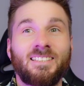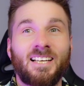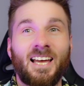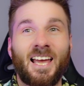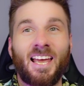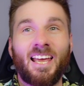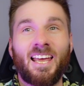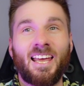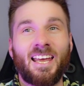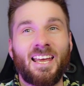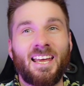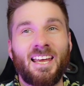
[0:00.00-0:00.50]

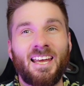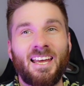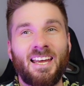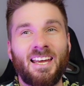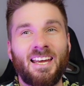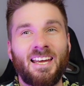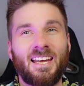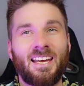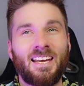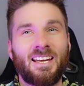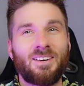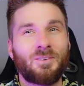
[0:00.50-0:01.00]

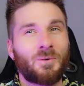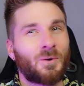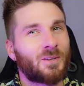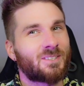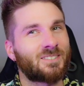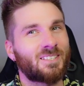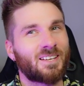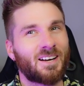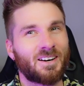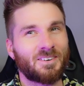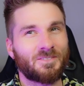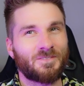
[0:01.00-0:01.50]
Hey,
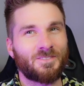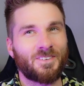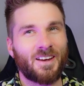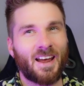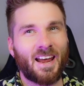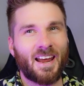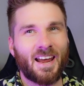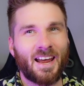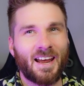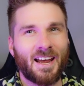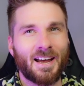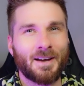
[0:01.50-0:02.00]
what's up
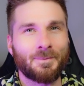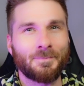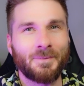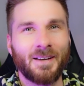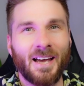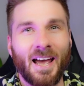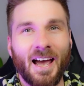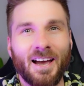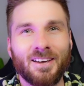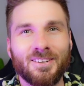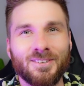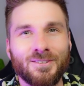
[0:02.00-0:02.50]
fam?
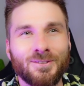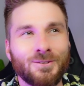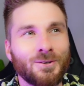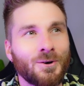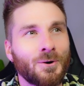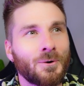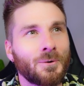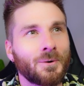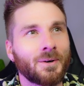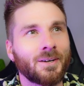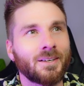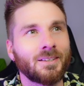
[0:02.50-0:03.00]
How you
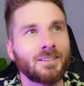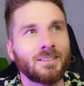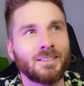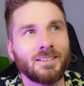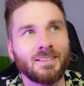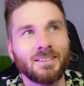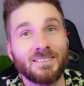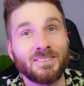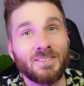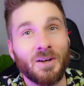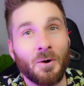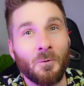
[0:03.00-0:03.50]
doing?
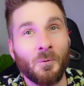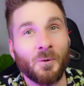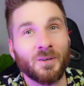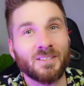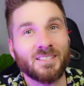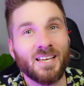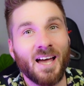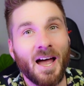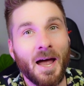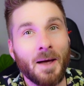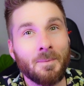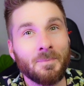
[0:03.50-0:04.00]
You know what
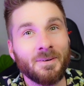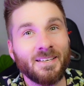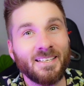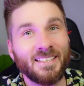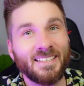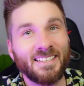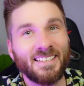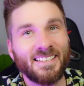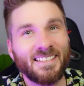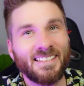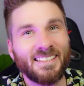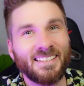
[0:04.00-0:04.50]
time it
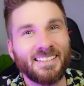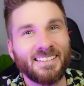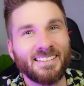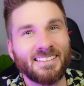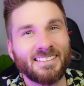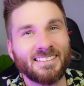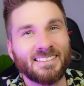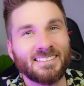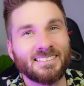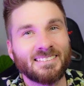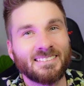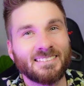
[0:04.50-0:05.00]

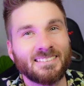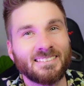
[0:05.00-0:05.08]
is.